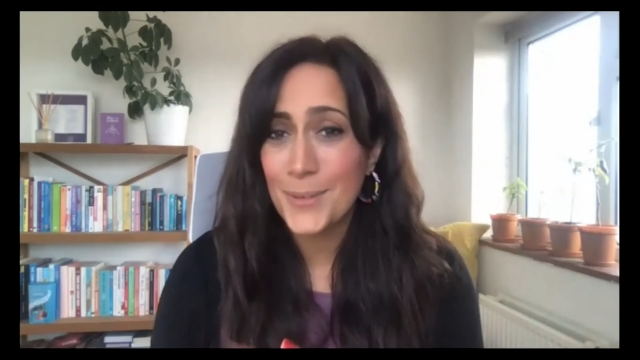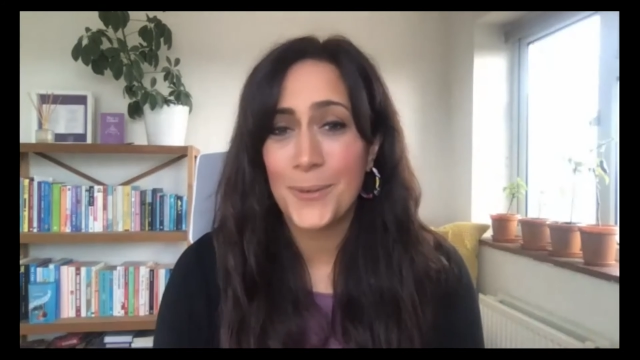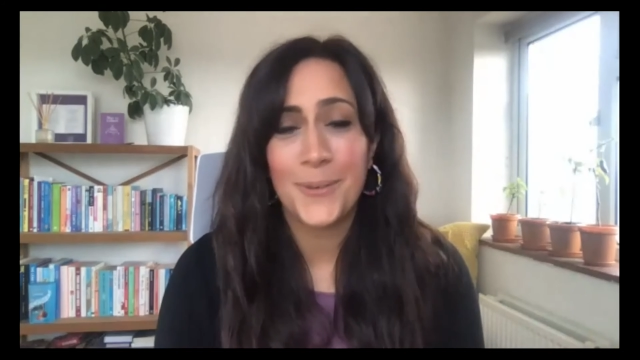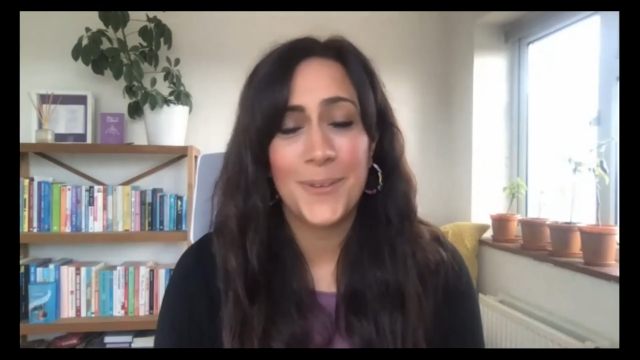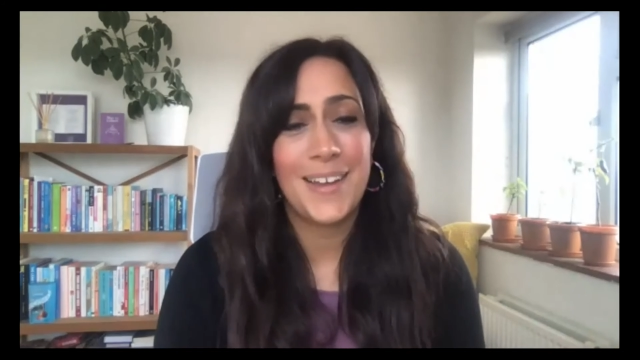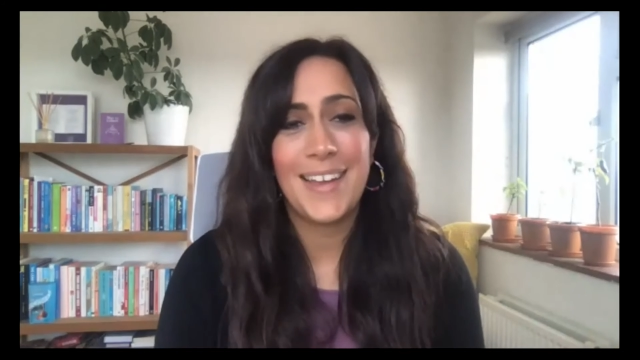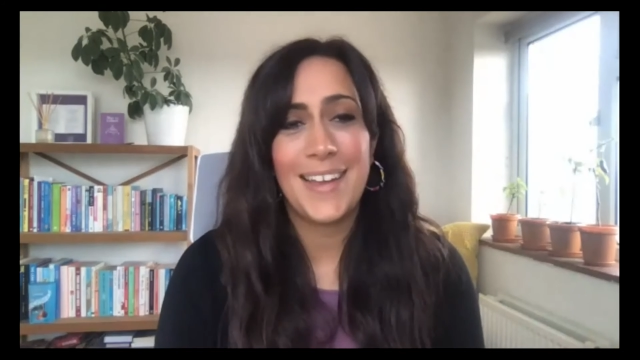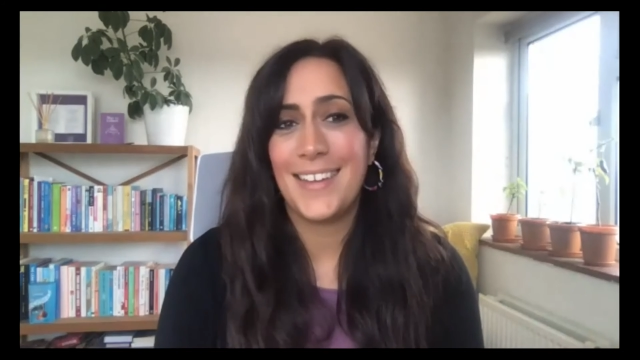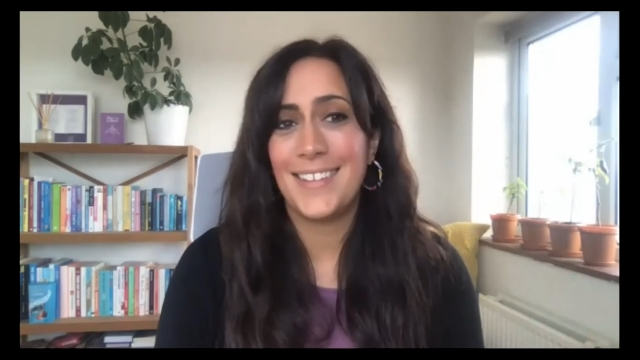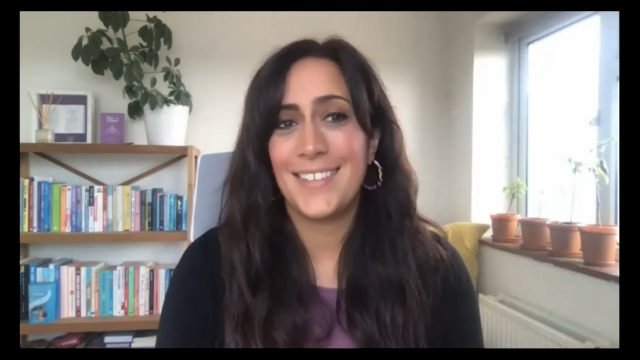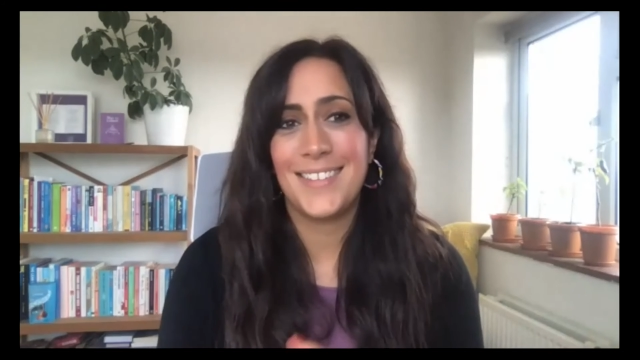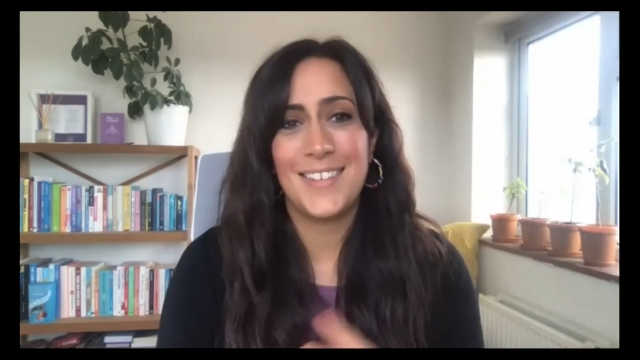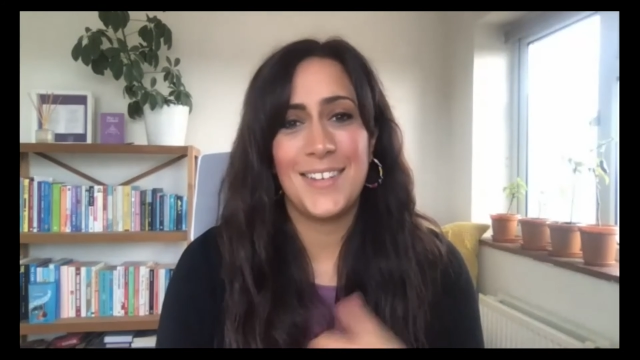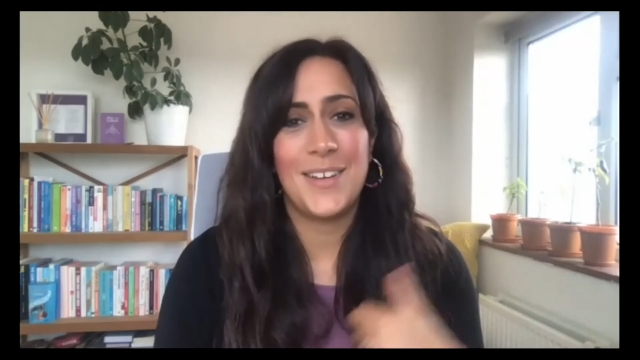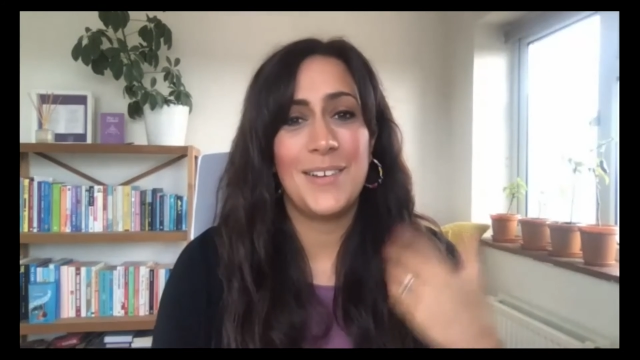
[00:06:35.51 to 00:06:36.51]
or
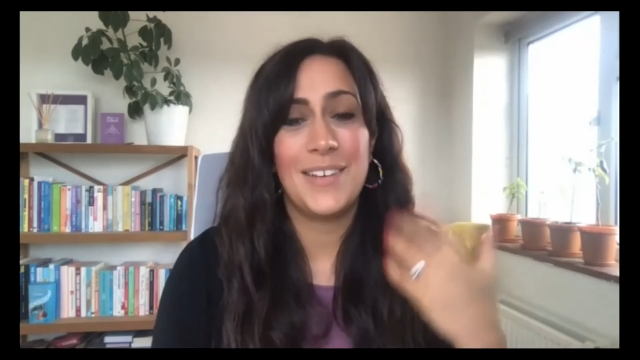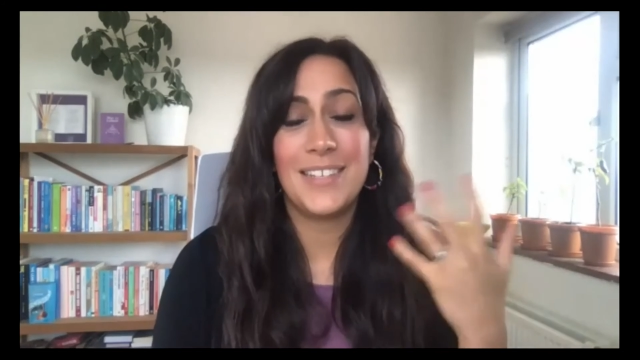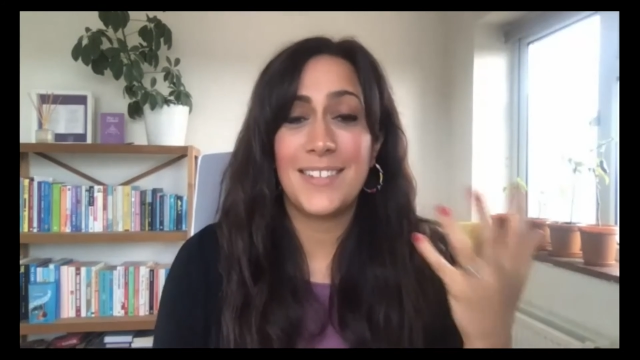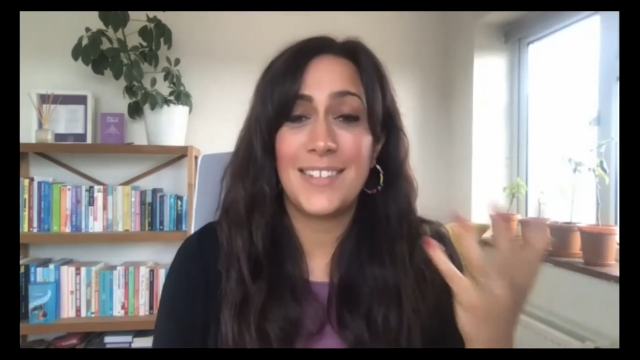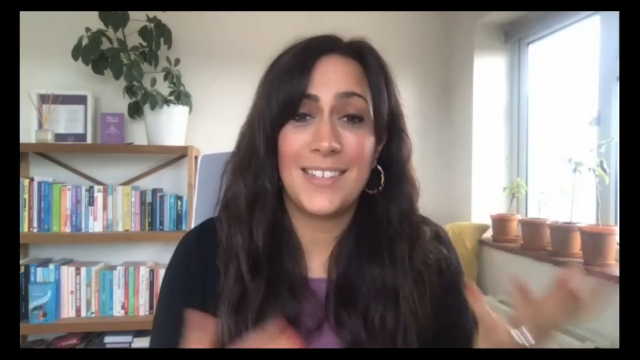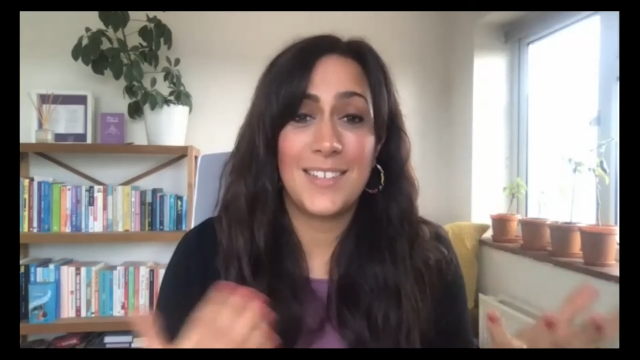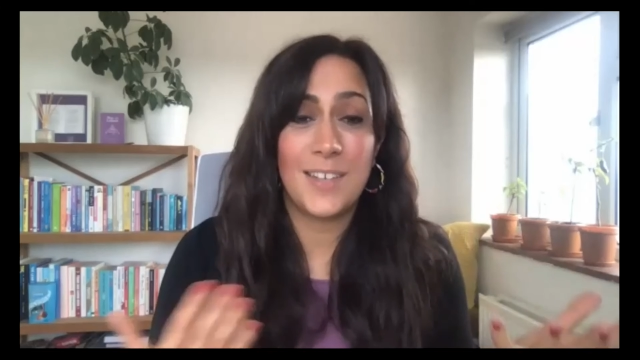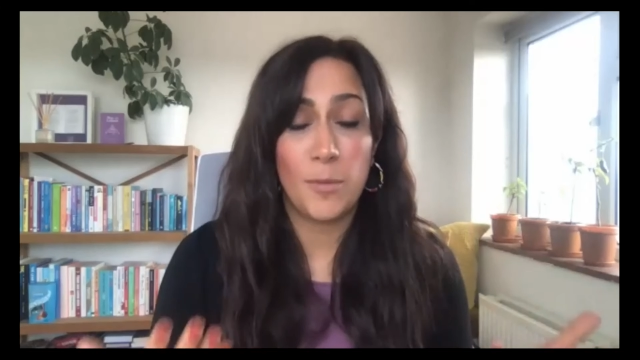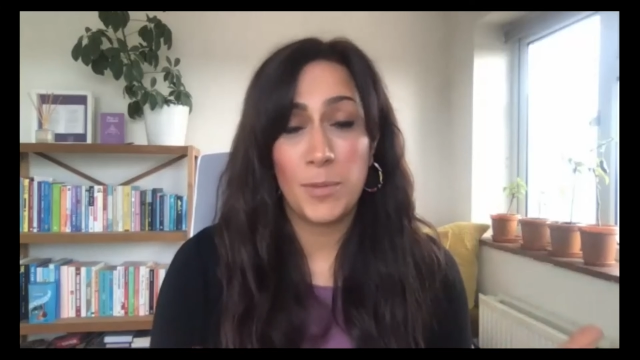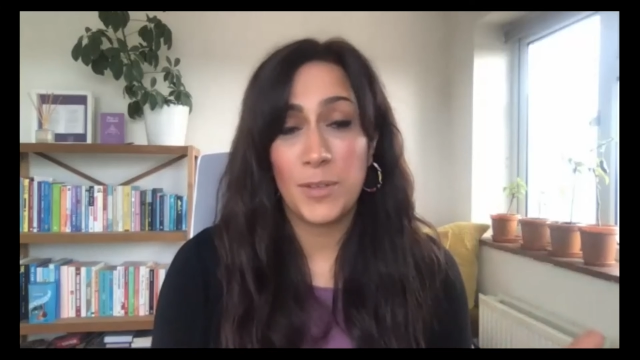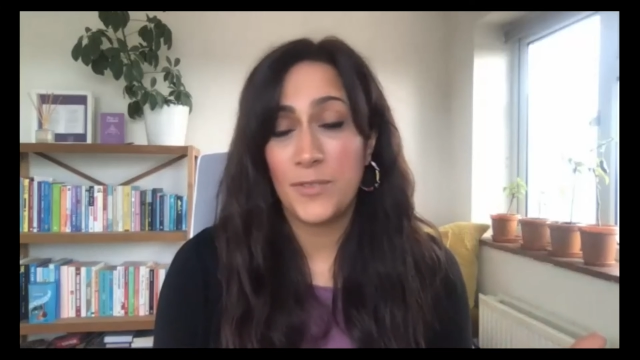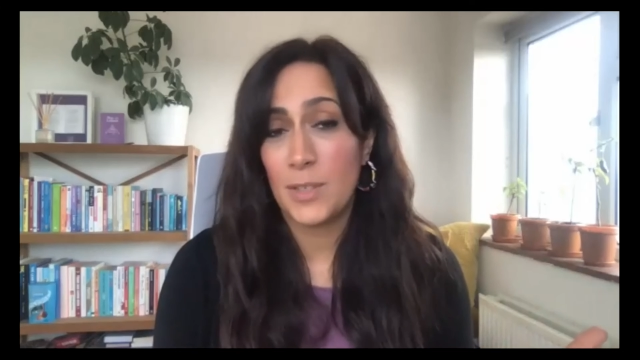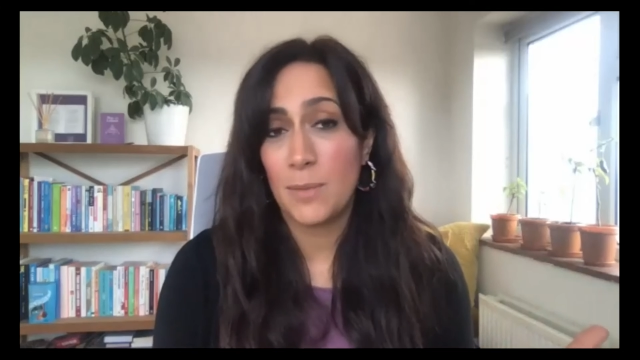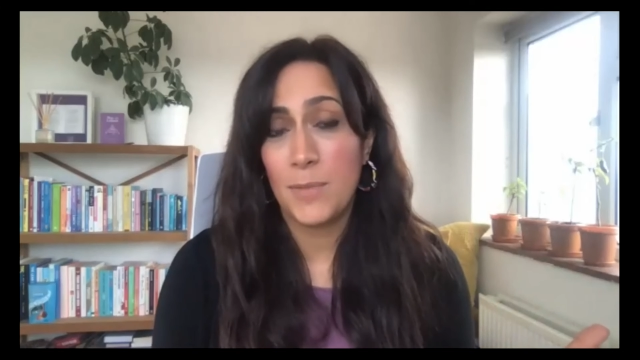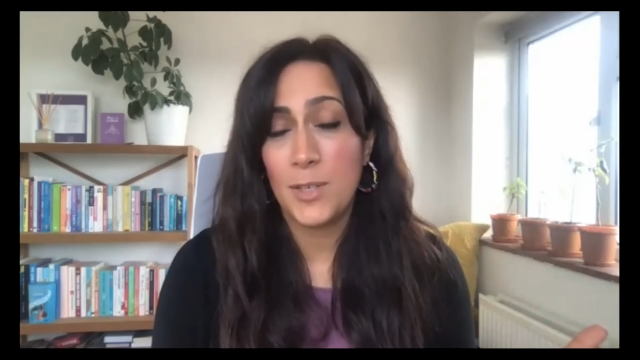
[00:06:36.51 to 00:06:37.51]
it's, you know, listening to
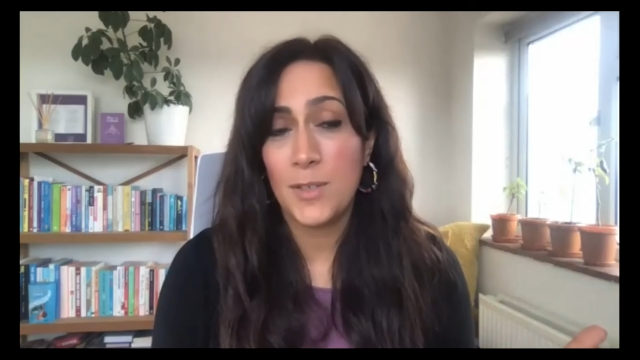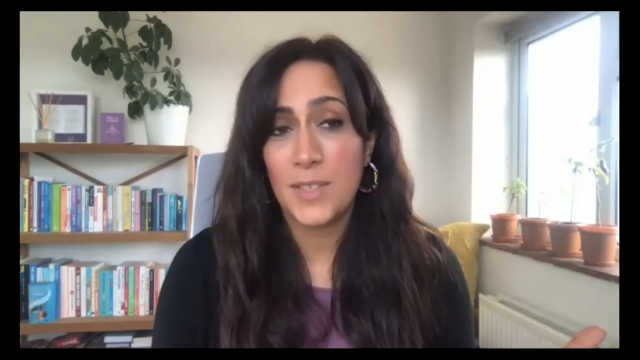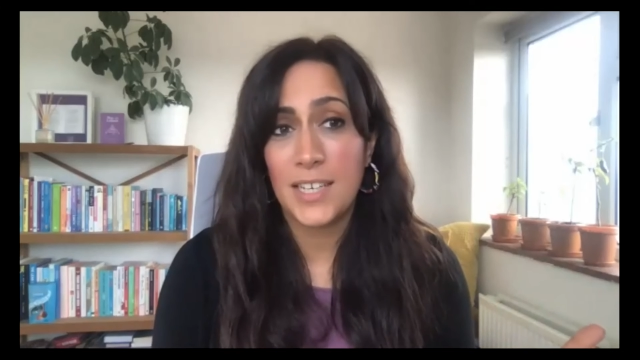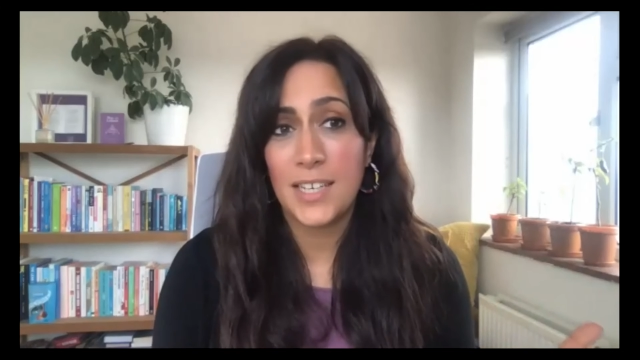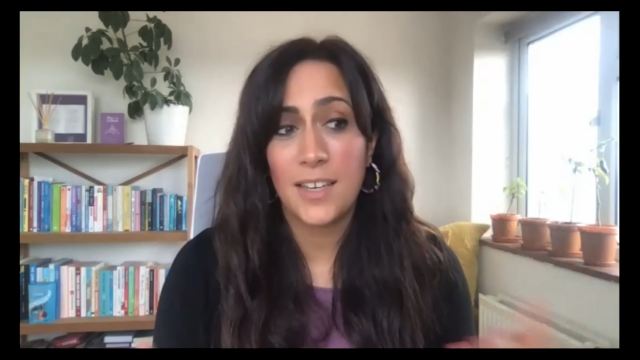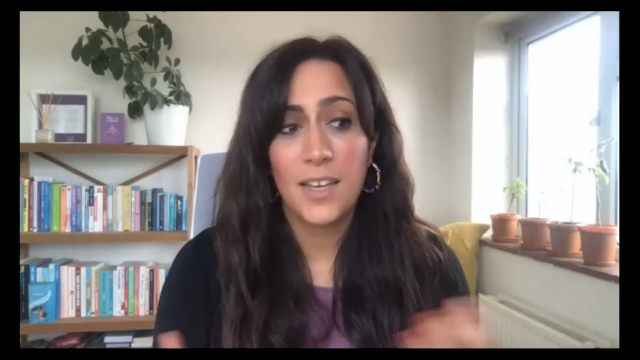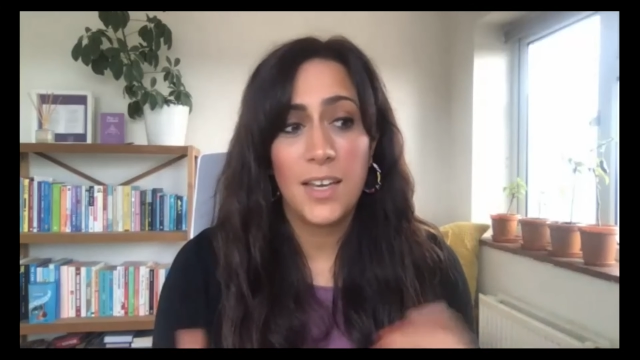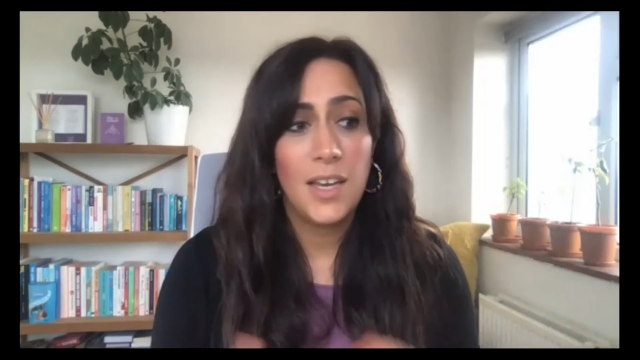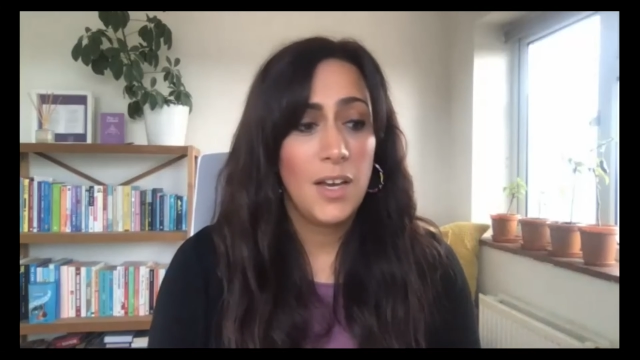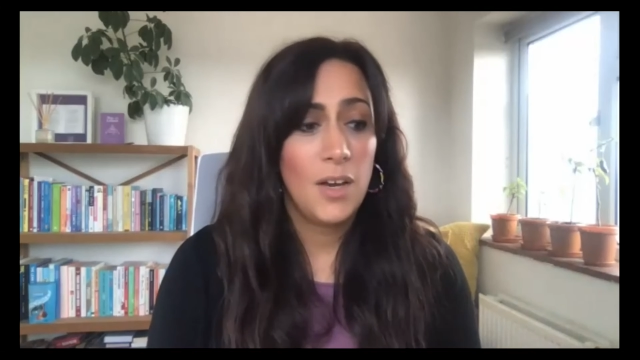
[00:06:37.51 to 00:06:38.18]
uplifting music,